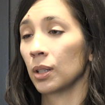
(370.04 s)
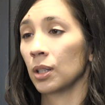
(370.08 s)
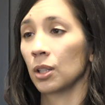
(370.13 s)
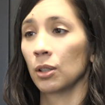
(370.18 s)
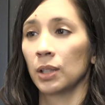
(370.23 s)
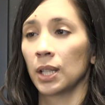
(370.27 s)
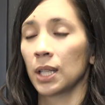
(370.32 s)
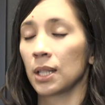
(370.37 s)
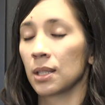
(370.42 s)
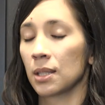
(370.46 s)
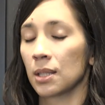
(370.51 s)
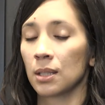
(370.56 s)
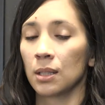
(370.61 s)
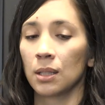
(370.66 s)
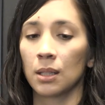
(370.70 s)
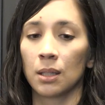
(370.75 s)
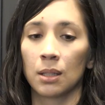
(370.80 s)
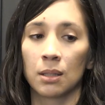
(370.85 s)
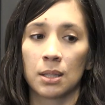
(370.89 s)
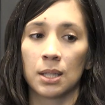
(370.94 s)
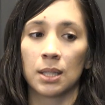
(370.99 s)
You know,
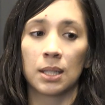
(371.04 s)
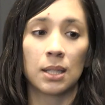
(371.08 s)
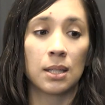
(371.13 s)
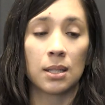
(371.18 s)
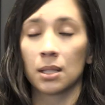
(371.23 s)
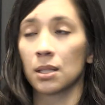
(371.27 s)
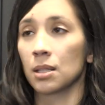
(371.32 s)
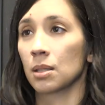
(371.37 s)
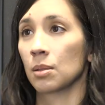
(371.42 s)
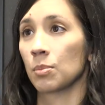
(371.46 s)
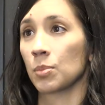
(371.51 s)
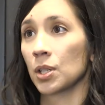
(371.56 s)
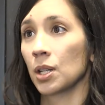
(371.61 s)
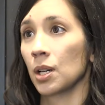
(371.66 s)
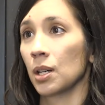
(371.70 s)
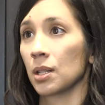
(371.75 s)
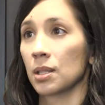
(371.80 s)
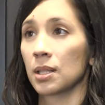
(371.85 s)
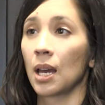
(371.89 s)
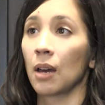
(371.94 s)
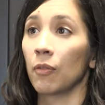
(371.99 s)
legacy CT systems
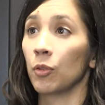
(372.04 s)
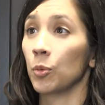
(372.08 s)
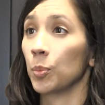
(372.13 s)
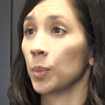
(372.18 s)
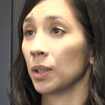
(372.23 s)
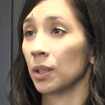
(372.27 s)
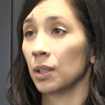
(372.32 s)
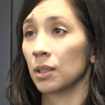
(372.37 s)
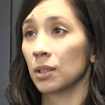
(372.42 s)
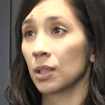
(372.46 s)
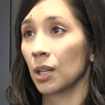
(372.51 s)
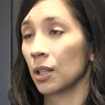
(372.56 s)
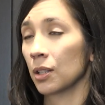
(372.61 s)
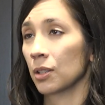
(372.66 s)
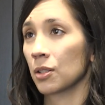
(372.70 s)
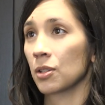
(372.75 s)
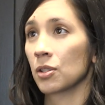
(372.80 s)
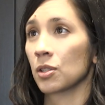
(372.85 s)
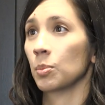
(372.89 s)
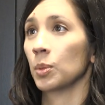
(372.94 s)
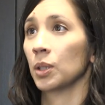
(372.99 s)
cost $500,000,
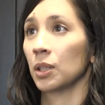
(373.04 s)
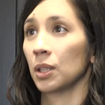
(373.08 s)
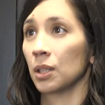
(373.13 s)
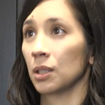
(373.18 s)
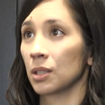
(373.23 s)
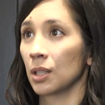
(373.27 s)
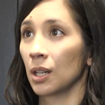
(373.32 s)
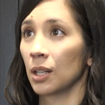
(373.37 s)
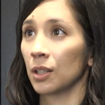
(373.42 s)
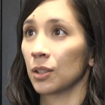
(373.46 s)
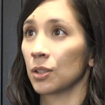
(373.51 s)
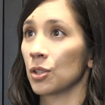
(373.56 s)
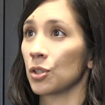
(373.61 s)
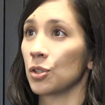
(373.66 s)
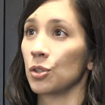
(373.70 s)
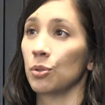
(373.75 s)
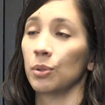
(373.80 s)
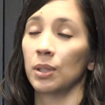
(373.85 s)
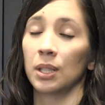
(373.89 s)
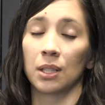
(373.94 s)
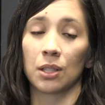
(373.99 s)
$1 million.
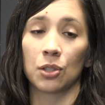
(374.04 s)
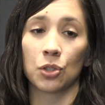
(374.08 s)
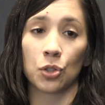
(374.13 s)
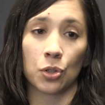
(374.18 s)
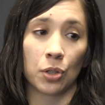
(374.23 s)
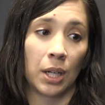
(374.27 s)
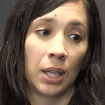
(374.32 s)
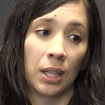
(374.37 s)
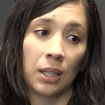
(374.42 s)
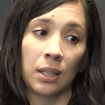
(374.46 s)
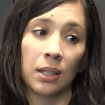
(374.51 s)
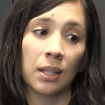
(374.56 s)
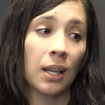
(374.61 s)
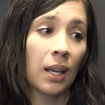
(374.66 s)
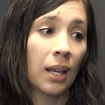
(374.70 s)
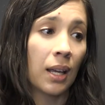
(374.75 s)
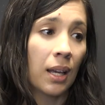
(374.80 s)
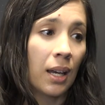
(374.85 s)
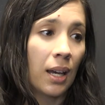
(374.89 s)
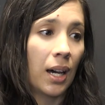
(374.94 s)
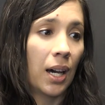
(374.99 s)
You need a trained
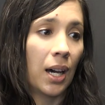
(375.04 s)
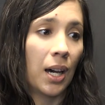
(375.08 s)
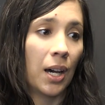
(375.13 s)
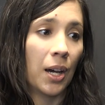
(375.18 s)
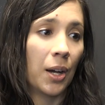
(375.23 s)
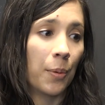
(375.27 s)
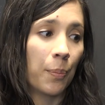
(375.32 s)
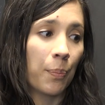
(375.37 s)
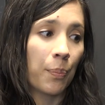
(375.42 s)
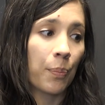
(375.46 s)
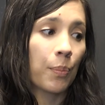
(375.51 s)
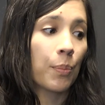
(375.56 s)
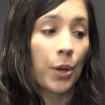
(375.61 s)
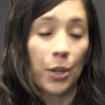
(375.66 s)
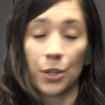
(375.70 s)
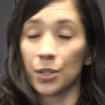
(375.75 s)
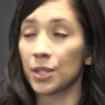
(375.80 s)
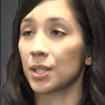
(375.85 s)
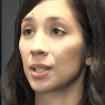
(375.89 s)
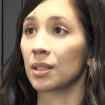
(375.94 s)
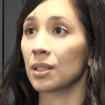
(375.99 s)

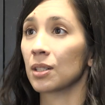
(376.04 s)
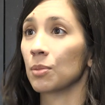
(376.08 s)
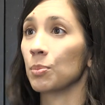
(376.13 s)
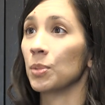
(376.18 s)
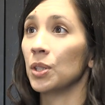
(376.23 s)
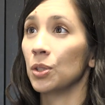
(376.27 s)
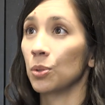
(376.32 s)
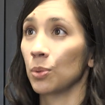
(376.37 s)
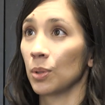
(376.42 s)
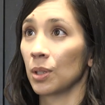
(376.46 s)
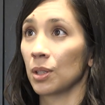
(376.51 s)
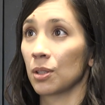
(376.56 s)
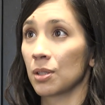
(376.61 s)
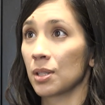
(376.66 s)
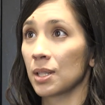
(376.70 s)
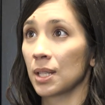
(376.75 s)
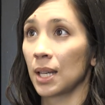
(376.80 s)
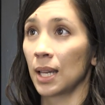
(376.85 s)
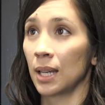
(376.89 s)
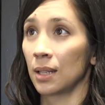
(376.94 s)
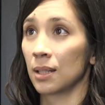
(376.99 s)
person to be doing your
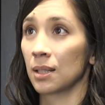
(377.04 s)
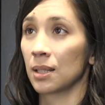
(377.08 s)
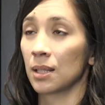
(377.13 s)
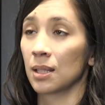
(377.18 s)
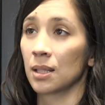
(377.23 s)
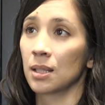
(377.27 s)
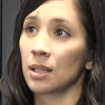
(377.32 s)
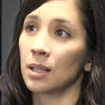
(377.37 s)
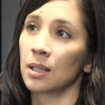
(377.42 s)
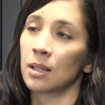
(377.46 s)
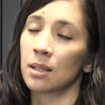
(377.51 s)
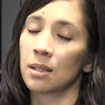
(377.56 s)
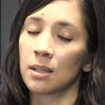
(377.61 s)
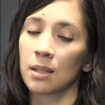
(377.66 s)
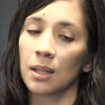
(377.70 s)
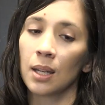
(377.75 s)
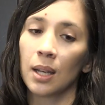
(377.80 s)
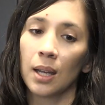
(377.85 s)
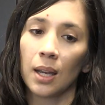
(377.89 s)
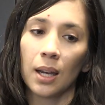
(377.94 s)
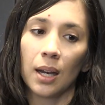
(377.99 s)
scans.
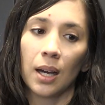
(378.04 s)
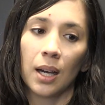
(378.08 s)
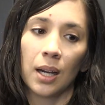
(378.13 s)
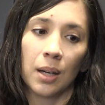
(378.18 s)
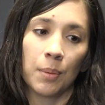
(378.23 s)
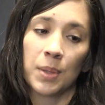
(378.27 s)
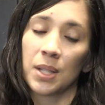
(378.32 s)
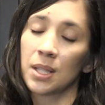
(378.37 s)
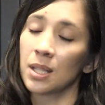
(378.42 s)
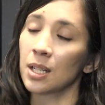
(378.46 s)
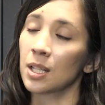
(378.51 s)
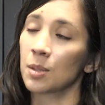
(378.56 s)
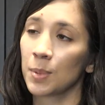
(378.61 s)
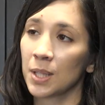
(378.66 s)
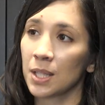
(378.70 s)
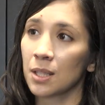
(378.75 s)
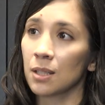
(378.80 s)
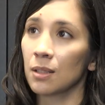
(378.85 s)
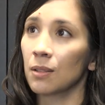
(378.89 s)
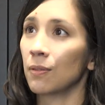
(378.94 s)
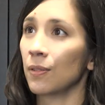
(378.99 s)
It's
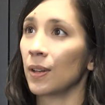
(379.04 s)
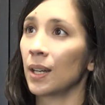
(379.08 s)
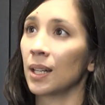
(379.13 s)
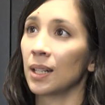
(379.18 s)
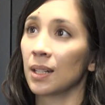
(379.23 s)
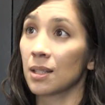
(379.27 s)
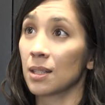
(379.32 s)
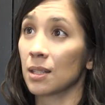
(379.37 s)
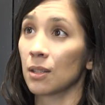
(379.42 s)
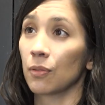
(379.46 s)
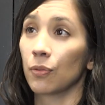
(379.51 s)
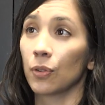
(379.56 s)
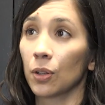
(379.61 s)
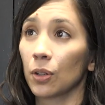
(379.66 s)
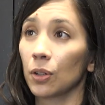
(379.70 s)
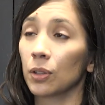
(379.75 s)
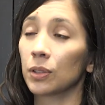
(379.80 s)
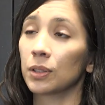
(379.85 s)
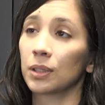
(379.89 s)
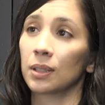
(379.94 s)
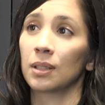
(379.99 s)
expensive and it's
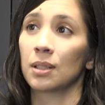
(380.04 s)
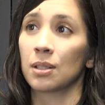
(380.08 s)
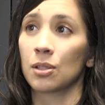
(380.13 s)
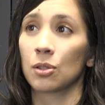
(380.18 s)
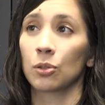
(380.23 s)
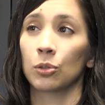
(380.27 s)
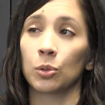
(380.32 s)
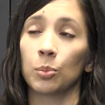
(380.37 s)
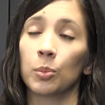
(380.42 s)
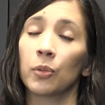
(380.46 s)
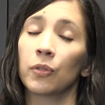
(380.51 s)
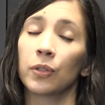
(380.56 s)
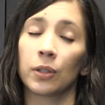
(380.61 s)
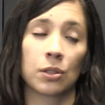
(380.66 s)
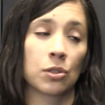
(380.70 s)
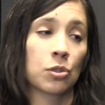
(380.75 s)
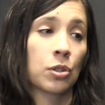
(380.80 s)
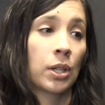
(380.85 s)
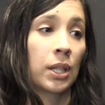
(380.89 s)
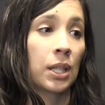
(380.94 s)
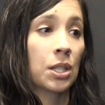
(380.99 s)
difficult. And so
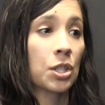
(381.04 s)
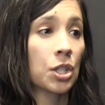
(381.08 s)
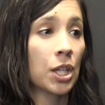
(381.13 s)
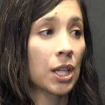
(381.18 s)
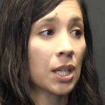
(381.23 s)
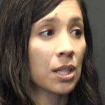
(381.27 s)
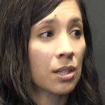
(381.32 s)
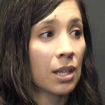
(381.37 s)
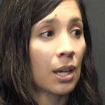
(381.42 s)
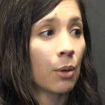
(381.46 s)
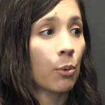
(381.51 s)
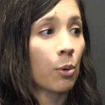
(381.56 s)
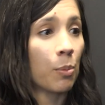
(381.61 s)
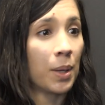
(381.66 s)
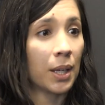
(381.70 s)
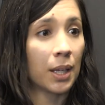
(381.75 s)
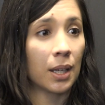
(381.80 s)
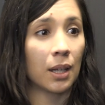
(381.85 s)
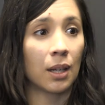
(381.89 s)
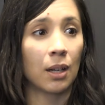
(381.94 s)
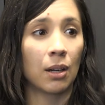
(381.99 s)
Lumafield's trying to change that. We're
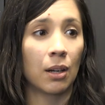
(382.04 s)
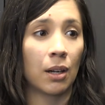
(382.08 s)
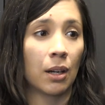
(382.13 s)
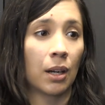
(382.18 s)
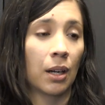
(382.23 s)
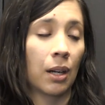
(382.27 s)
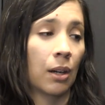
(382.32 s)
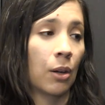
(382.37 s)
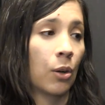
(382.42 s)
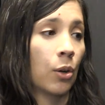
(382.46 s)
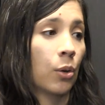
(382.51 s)
making our